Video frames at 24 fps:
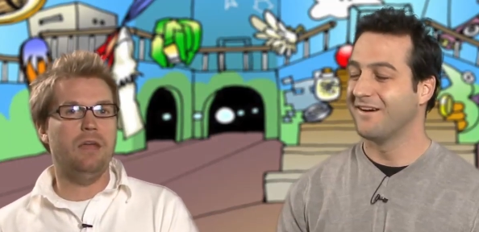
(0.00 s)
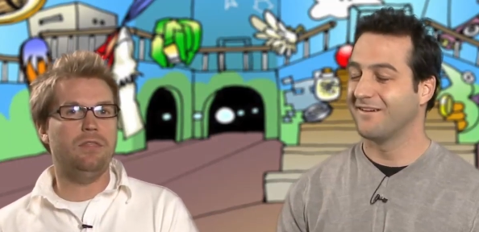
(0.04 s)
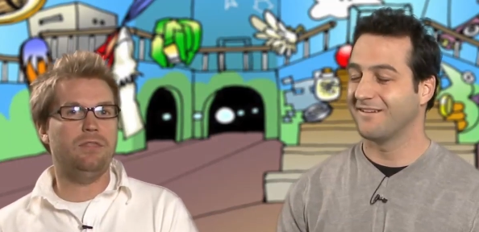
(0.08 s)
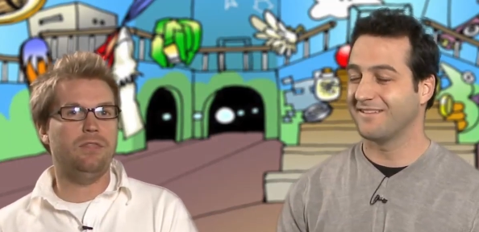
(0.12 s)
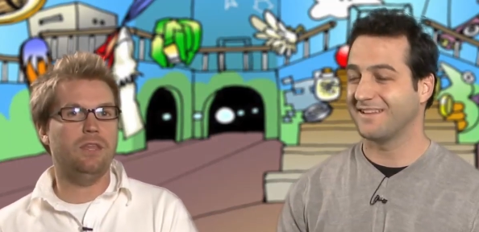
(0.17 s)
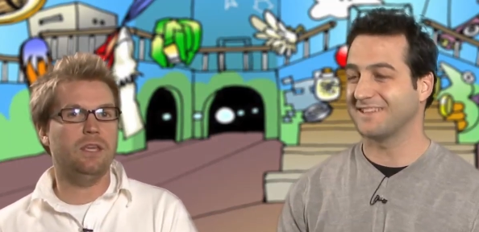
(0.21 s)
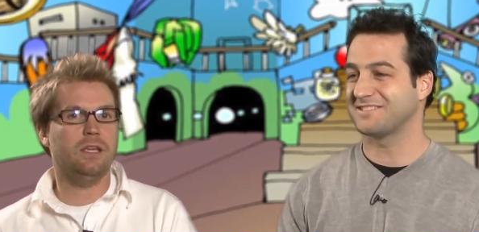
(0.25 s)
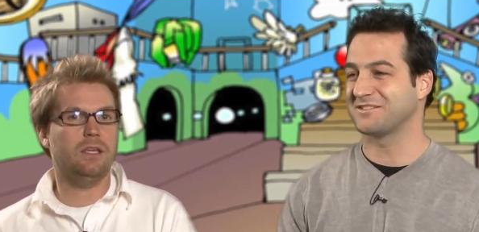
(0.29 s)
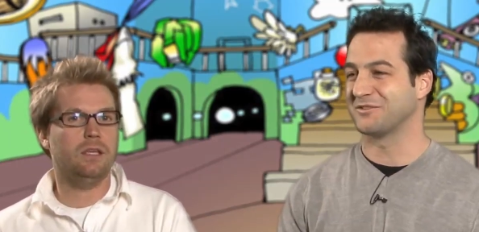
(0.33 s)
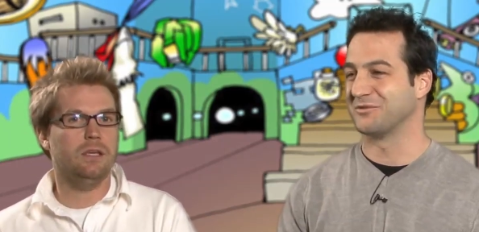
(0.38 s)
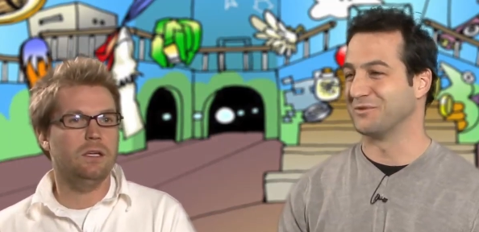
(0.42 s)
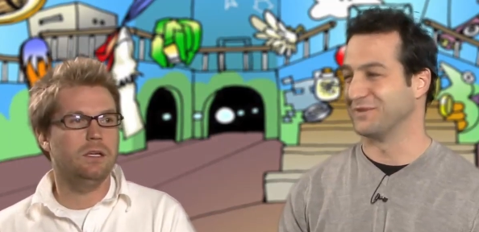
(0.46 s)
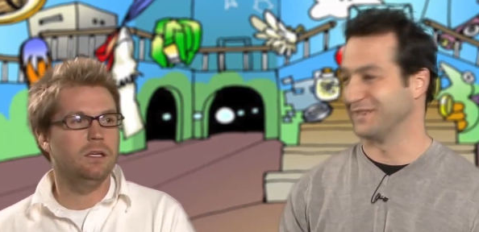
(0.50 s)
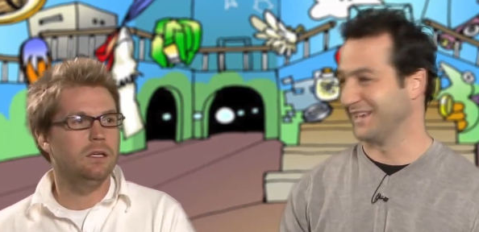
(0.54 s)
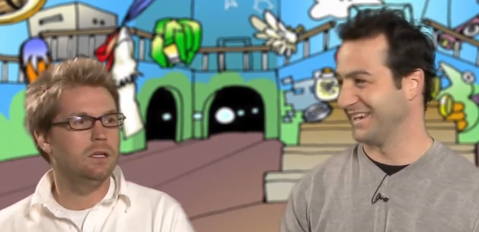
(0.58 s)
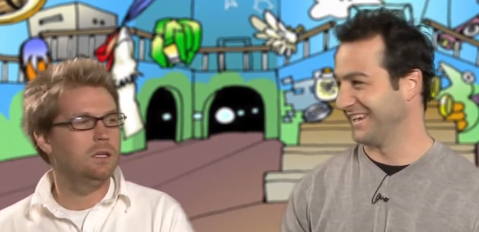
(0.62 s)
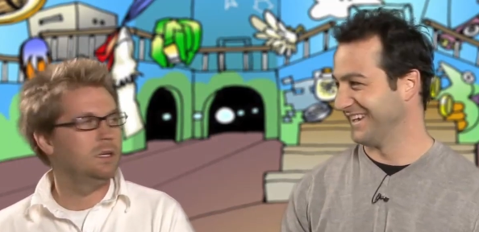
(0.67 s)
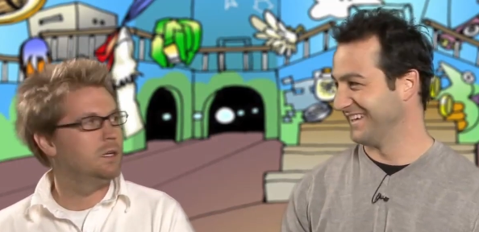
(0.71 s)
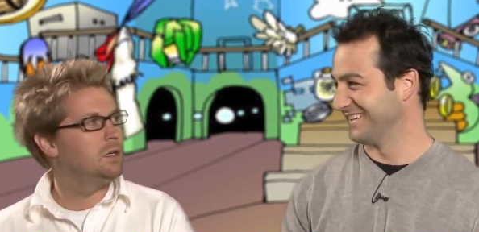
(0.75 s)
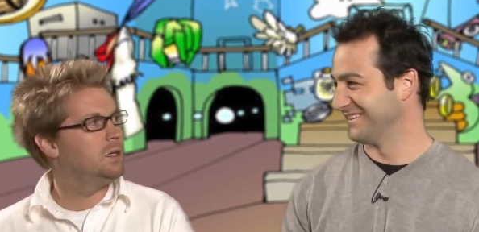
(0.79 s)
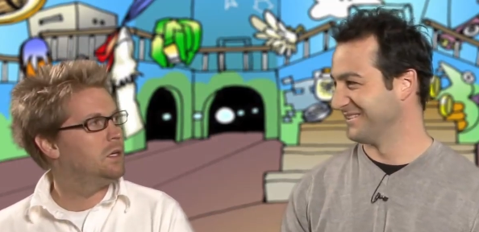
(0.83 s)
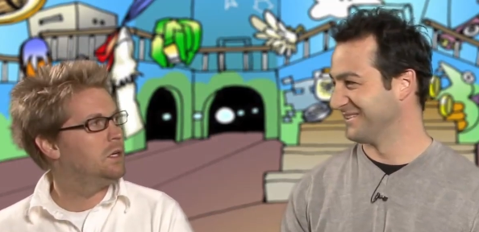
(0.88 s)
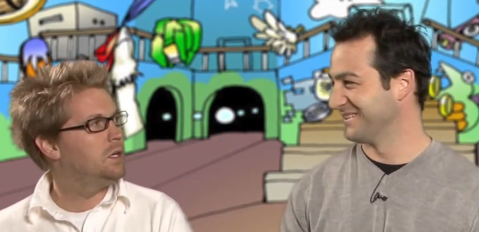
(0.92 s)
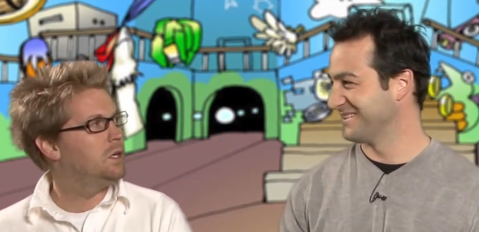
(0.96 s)
Speaker 1: think well, that's a
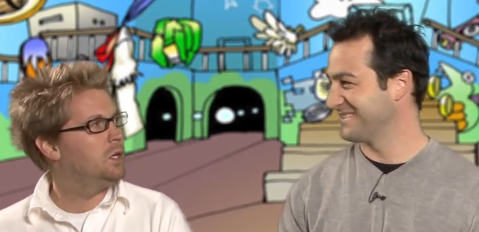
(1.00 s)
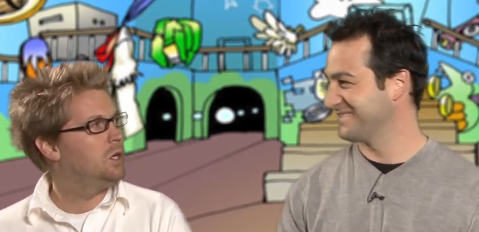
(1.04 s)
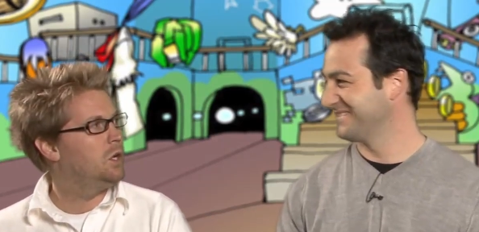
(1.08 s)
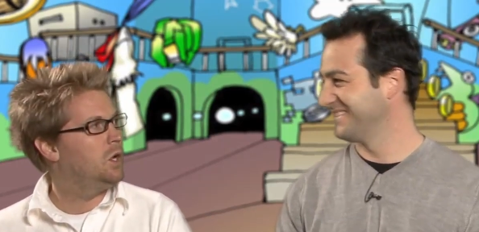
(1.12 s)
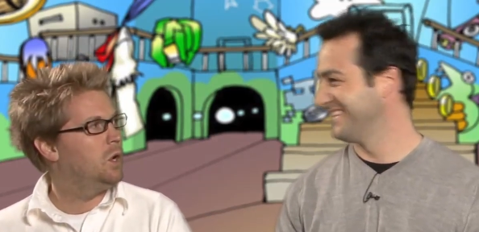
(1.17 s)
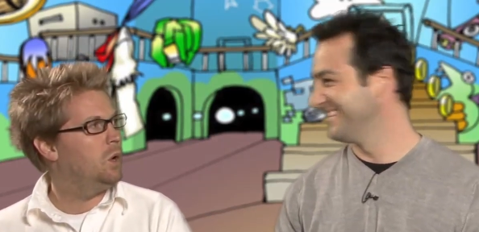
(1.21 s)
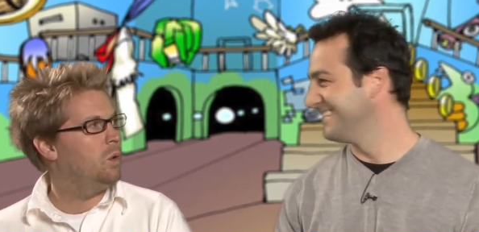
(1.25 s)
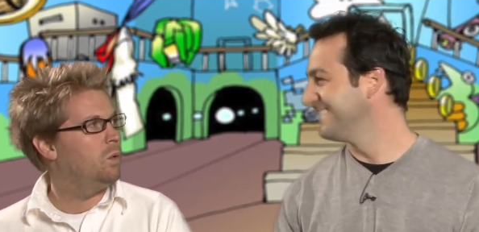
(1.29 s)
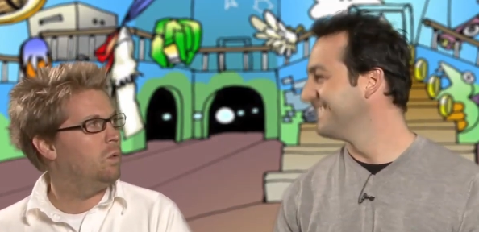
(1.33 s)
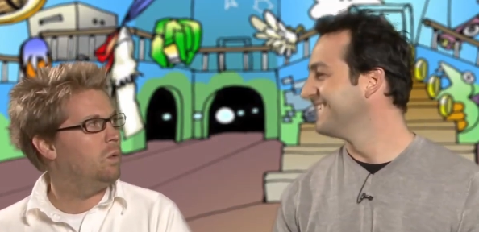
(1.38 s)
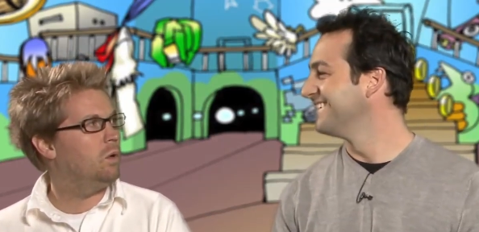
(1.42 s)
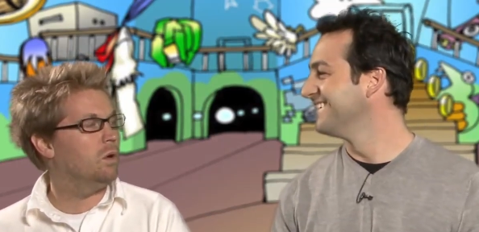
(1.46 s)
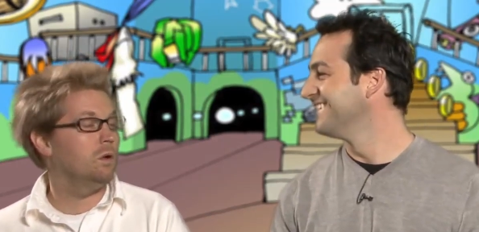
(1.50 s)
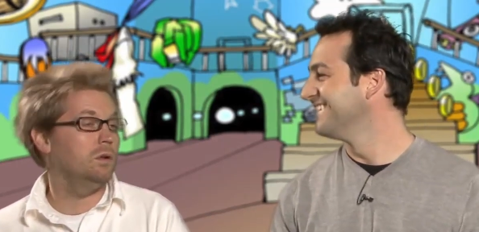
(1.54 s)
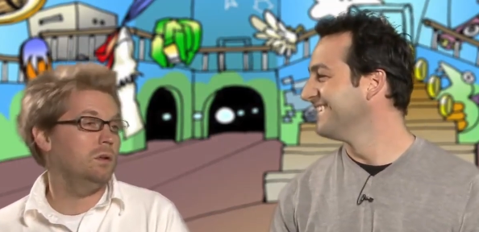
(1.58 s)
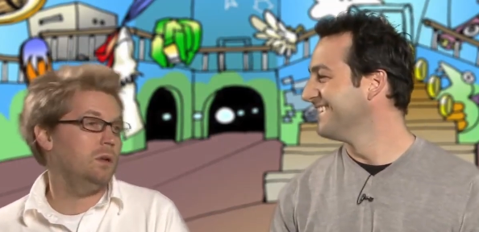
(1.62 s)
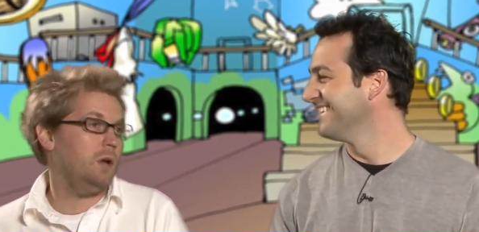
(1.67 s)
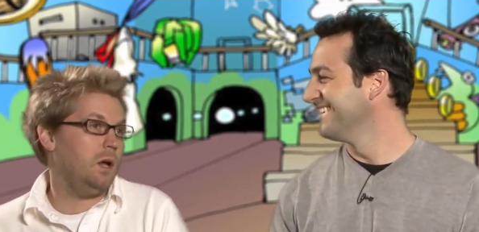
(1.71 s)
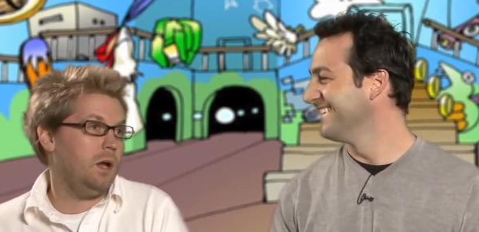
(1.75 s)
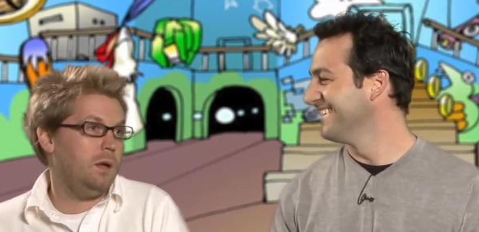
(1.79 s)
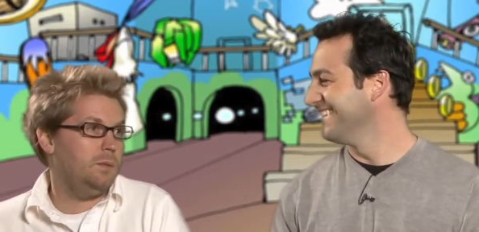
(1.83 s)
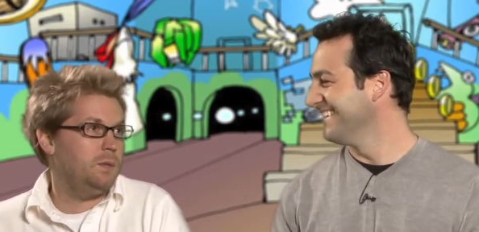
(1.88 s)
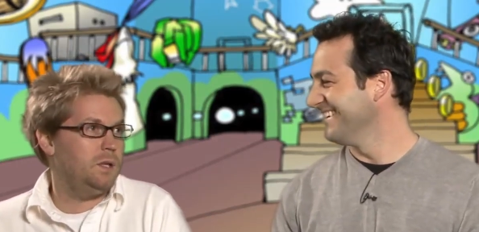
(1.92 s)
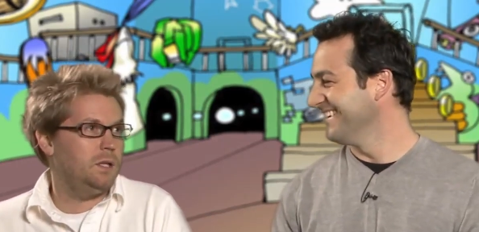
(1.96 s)
ringing endorsement.
Speaker 2: Well,
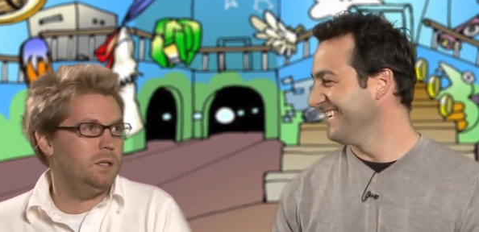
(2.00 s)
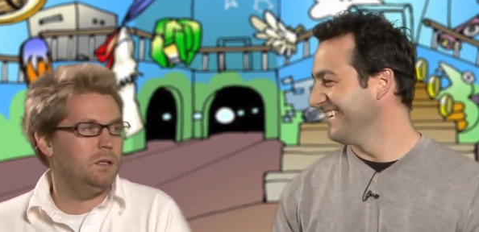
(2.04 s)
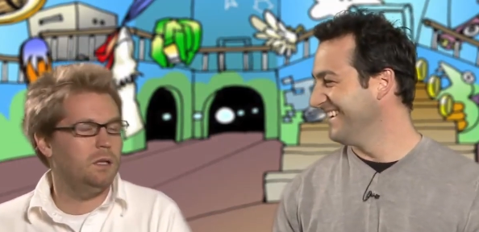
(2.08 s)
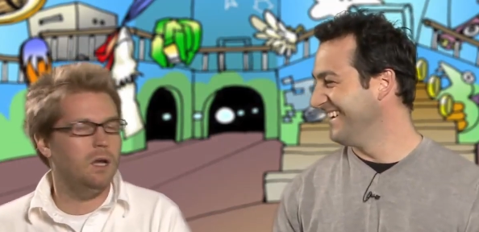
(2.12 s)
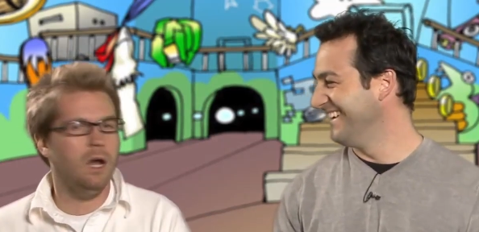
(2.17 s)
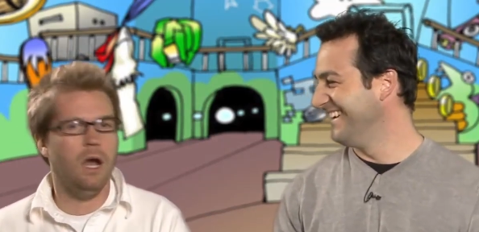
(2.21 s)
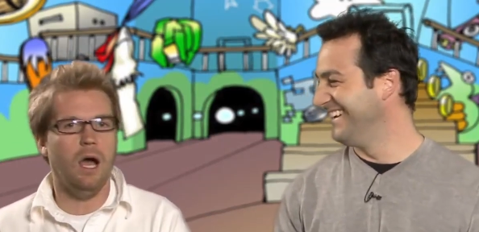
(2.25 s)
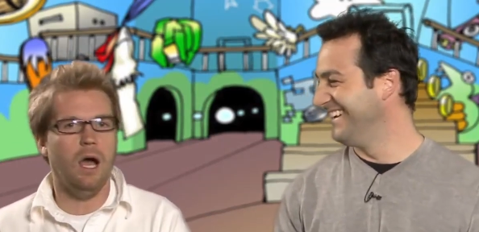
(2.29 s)
I mean,